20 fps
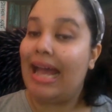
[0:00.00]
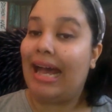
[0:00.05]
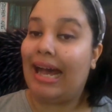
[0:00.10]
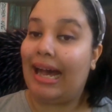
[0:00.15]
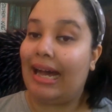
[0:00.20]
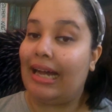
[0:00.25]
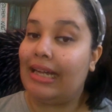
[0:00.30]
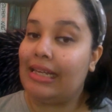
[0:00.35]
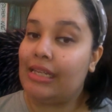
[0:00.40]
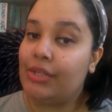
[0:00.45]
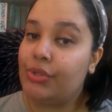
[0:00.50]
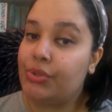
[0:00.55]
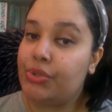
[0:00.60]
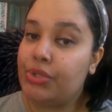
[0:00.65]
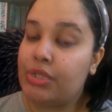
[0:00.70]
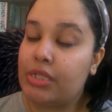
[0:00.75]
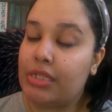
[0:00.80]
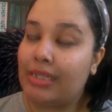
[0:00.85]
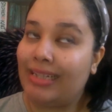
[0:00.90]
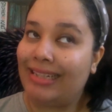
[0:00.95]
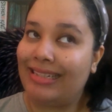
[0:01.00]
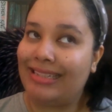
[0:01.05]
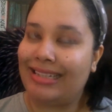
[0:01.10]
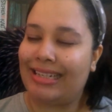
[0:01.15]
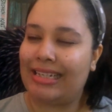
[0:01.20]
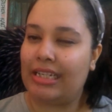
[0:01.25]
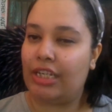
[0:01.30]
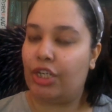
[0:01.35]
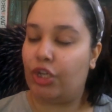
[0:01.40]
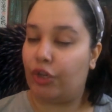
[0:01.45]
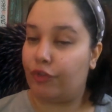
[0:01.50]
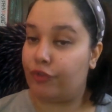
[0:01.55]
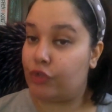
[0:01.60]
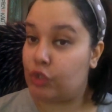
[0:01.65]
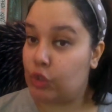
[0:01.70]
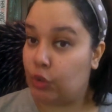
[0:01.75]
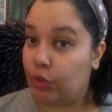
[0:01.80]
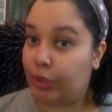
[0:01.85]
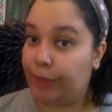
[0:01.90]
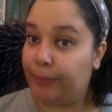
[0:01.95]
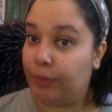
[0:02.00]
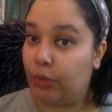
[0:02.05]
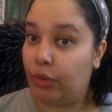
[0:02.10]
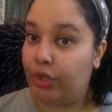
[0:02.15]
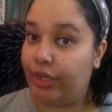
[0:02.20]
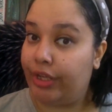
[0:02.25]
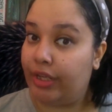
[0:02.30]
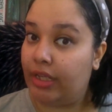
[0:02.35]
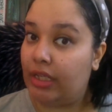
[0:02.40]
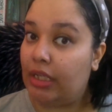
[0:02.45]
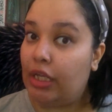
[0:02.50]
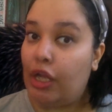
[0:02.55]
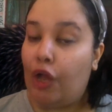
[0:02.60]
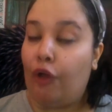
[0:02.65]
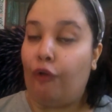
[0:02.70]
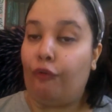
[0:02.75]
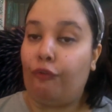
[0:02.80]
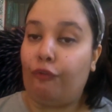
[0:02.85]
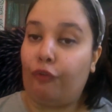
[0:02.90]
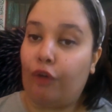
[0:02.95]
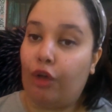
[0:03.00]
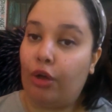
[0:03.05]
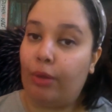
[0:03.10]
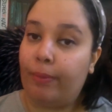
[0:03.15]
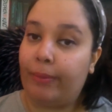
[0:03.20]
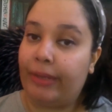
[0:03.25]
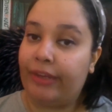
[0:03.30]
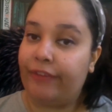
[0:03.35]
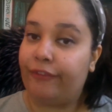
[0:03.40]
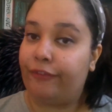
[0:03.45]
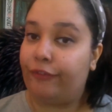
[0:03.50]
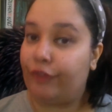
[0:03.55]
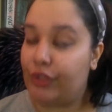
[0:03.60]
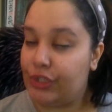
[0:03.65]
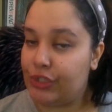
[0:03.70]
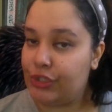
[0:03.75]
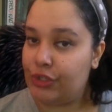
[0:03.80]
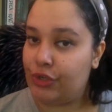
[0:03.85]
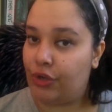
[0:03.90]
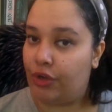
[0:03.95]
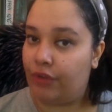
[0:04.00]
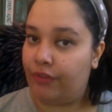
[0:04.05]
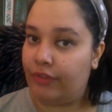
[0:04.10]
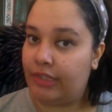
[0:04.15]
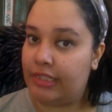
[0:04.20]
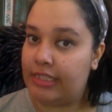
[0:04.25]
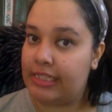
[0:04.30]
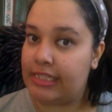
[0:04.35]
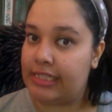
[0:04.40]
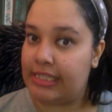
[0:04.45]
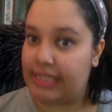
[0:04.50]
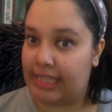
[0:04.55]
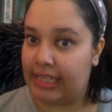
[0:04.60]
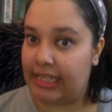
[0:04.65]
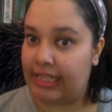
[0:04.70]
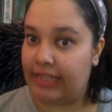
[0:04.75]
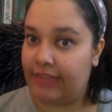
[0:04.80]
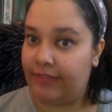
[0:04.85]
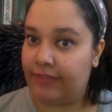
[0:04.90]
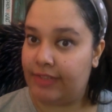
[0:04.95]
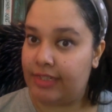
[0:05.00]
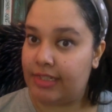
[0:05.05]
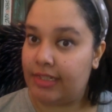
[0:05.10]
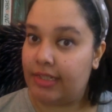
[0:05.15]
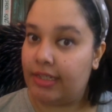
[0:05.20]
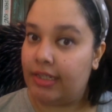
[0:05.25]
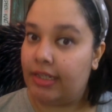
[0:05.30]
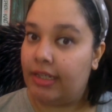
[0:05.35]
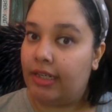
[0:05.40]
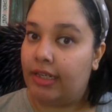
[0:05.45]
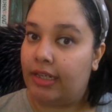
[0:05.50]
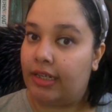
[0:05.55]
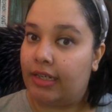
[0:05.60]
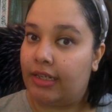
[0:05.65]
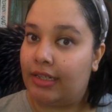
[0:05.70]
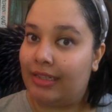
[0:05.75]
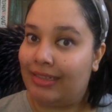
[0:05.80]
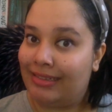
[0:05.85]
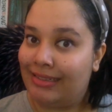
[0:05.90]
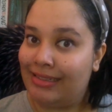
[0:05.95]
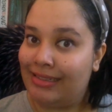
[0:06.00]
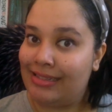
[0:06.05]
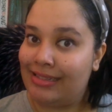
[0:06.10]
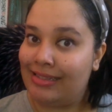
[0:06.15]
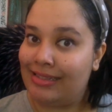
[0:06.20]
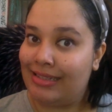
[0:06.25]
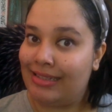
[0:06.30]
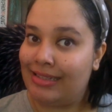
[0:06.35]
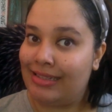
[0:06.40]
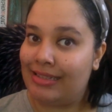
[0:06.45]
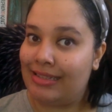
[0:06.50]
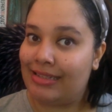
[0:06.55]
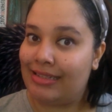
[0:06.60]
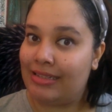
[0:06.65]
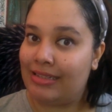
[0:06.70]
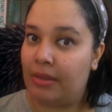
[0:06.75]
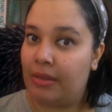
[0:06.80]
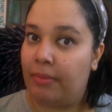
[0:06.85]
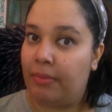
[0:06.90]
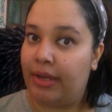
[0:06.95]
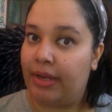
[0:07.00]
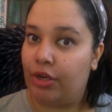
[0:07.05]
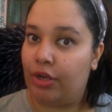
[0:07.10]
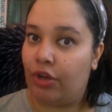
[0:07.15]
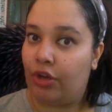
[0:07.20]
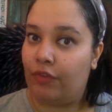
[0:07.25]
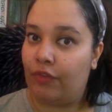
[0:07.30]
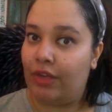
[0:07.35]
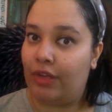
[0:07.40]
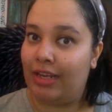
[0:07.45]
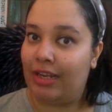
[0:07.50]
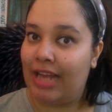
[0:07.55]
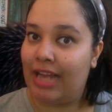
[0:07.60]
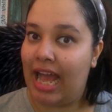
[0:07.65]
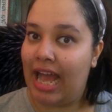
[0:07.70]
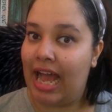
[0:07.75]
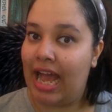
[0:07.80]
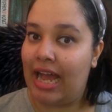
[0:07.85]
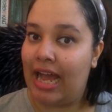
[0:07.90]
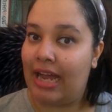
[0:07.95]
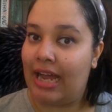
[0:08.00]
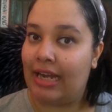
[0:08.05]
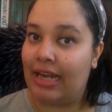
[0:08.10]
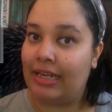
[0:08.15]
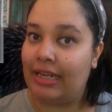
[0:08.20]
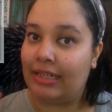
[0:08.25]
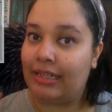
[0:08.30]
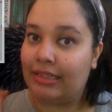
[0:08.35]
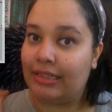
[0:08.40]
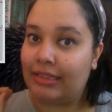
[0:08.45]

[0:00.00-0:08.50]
I used the technique of storyboarding for my first novel, Deceived. This is my novel, and